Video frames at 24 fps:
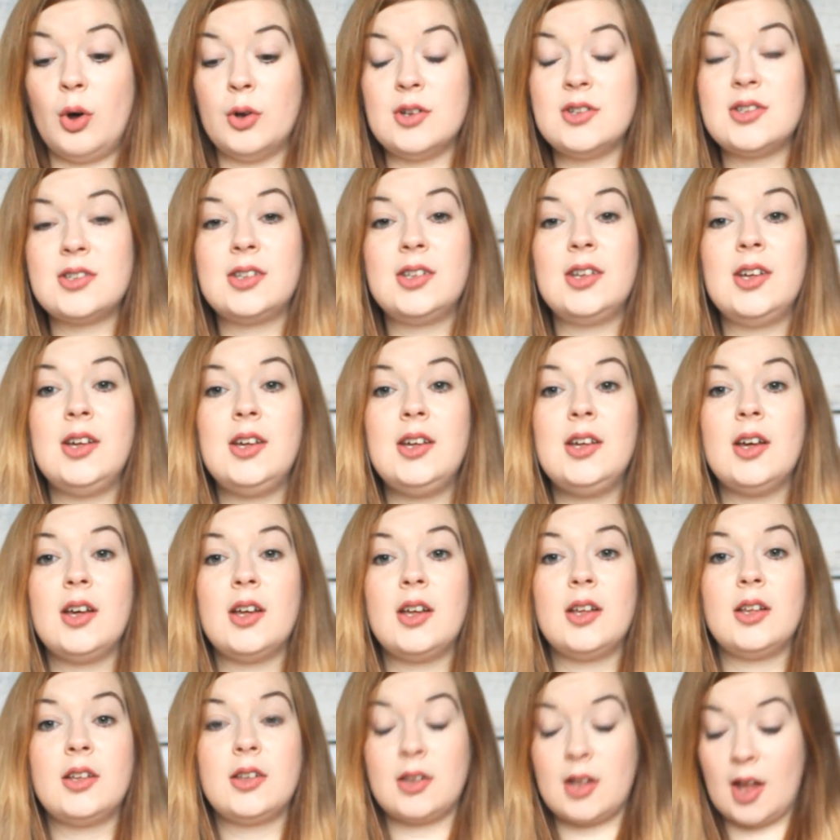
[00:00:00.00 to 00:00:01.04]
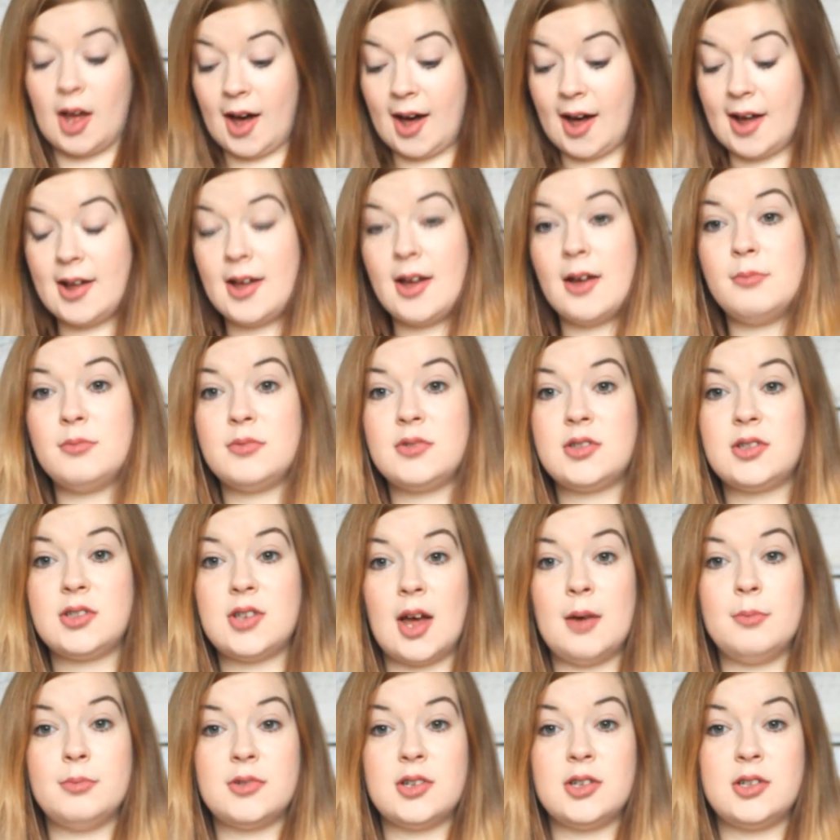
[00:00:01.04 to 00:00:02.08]
honestly, I am
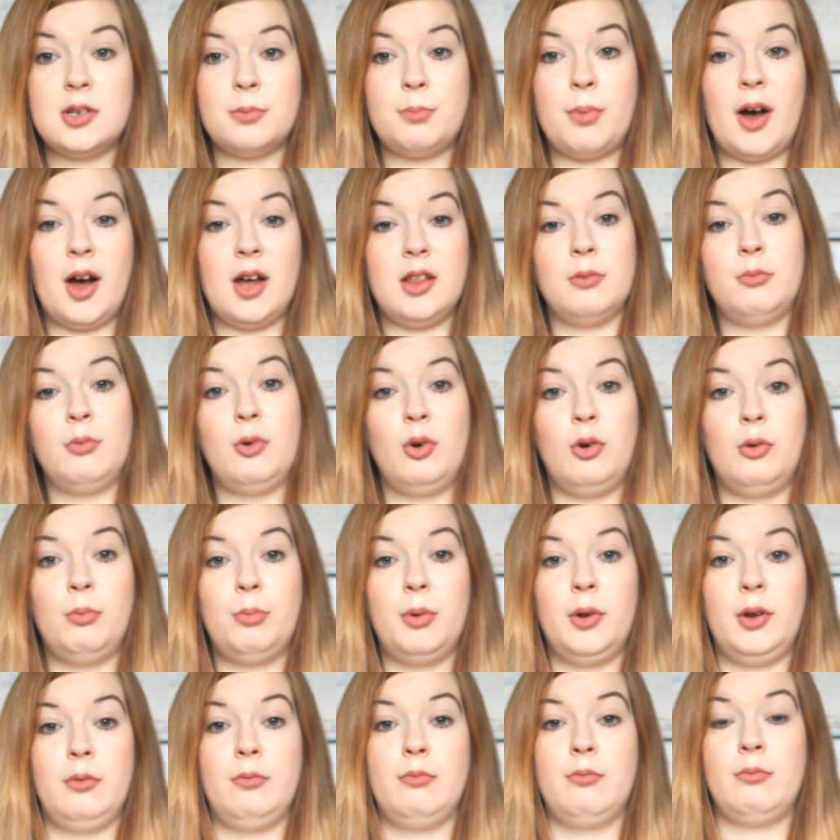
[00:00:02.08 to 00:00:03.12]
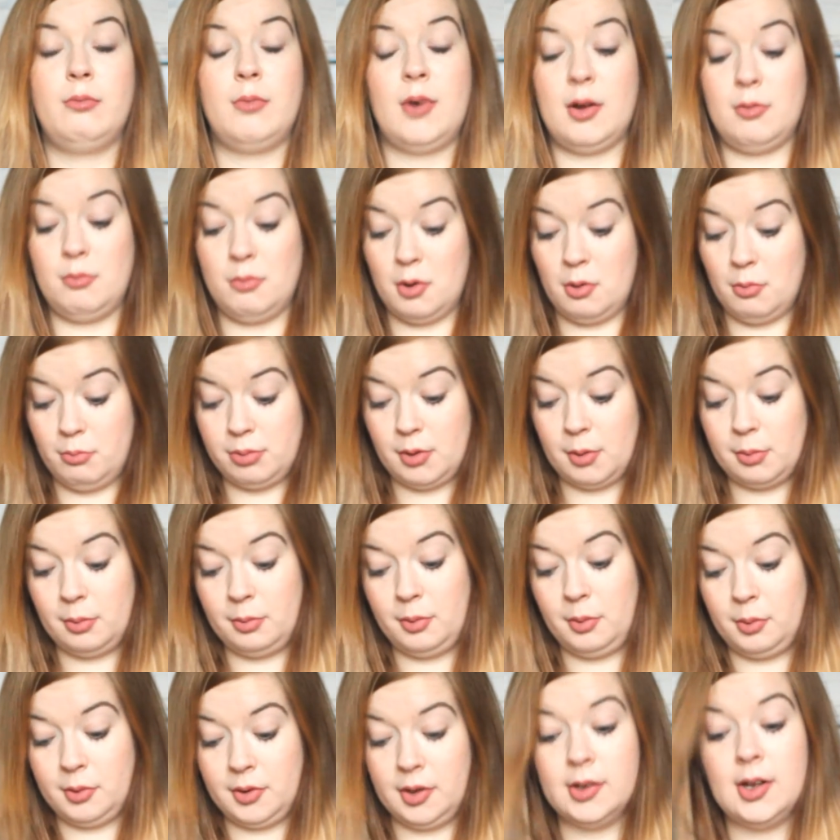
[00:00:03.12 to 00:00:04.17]
tempted to buy them all, but my mom
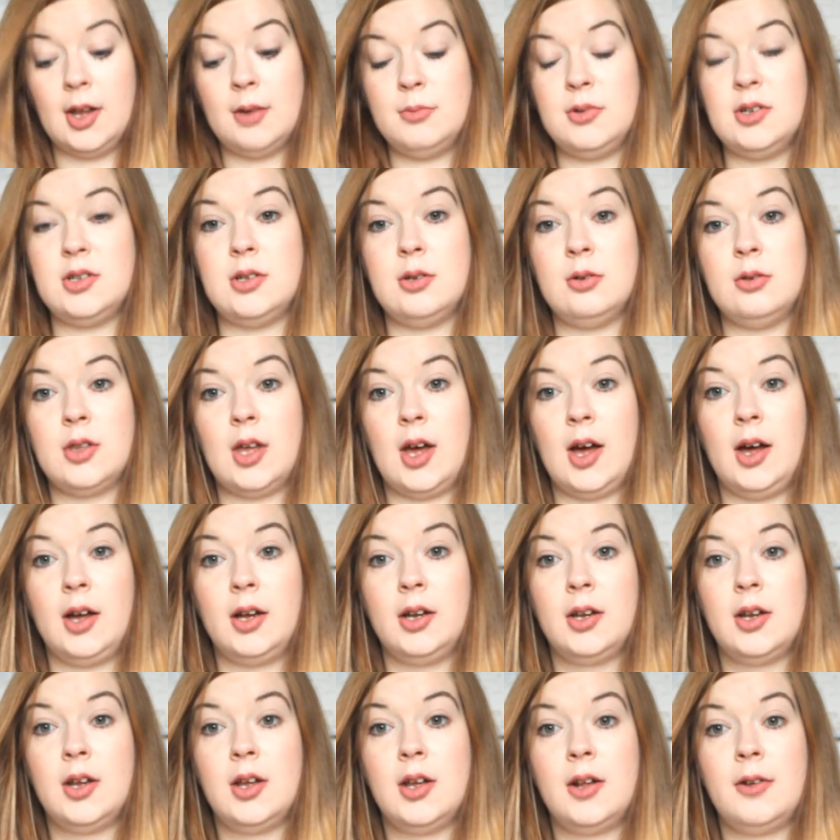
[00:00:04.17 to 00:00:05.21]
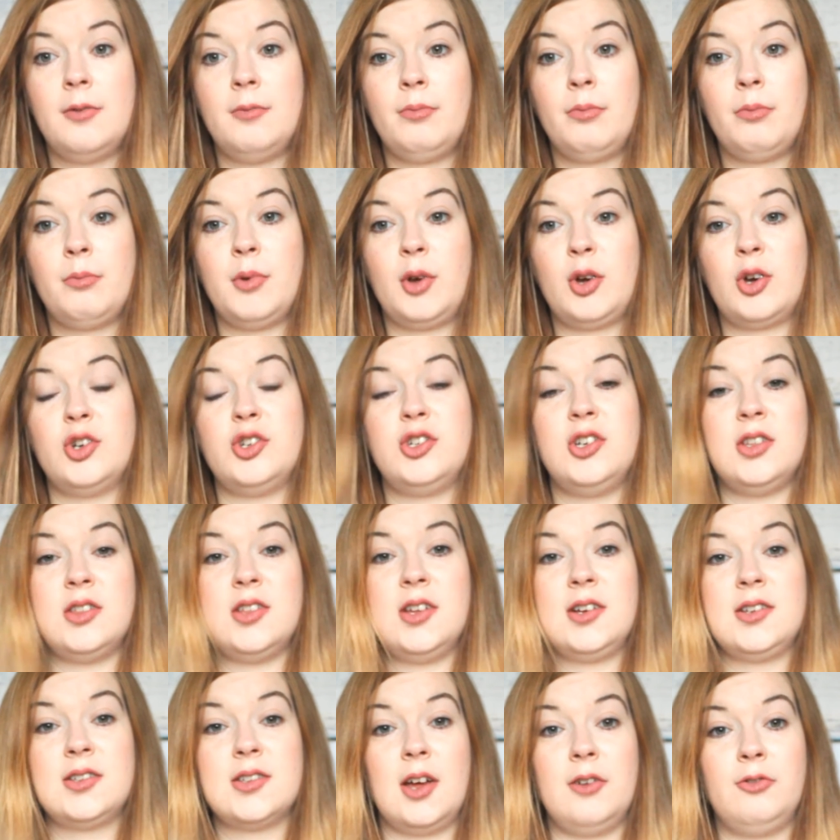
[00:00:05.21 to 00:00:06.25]
probably wouldn't let me do that because she
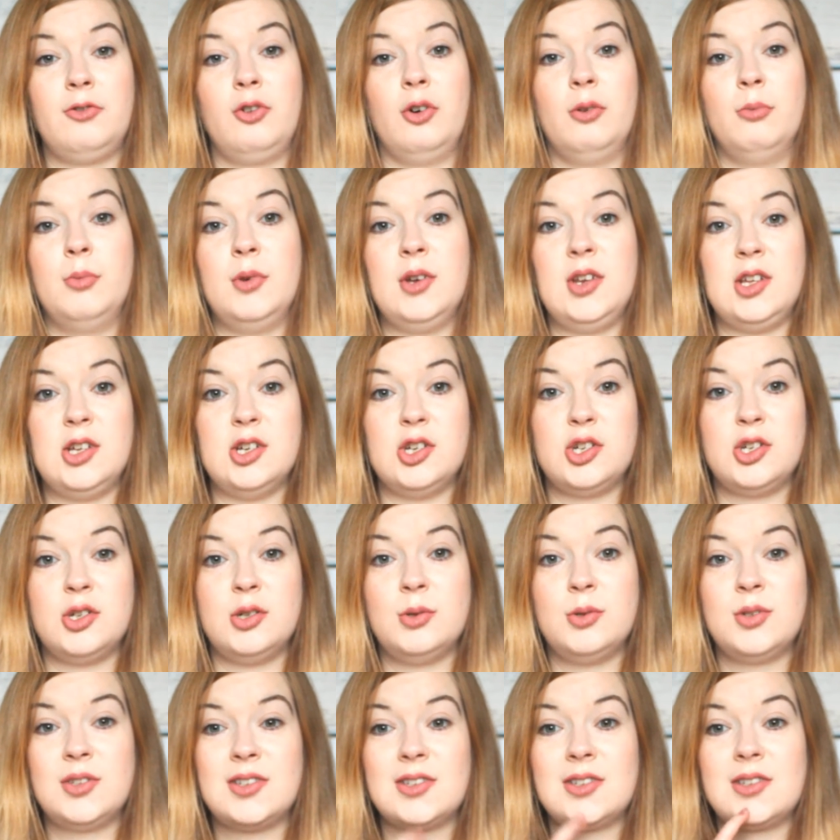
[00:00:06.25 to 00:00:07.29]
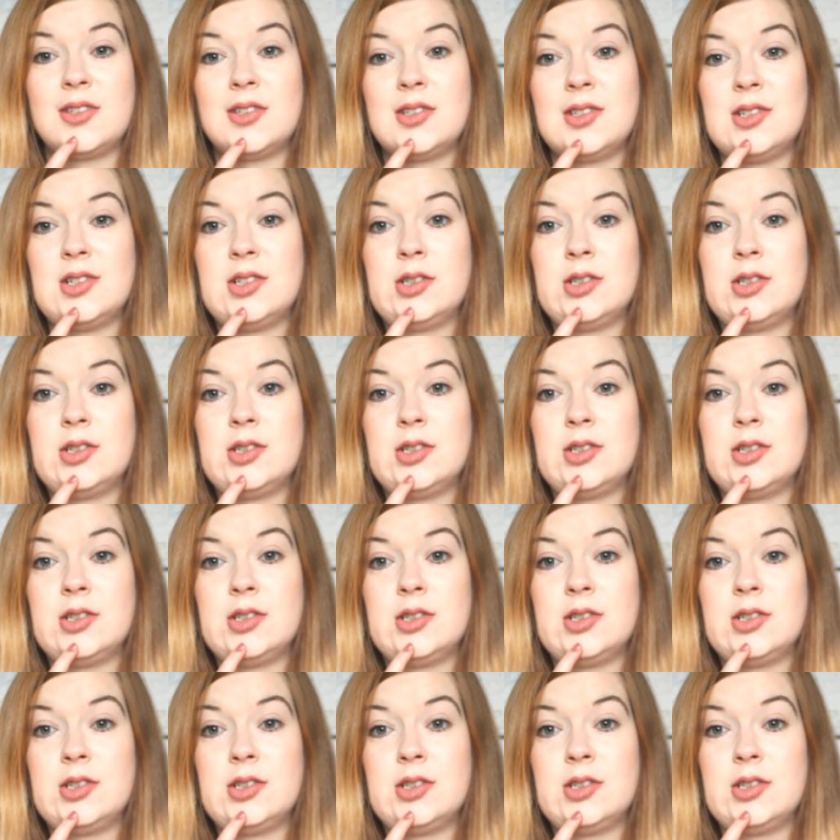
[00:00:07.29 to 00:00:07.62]
thinks I've got money issues.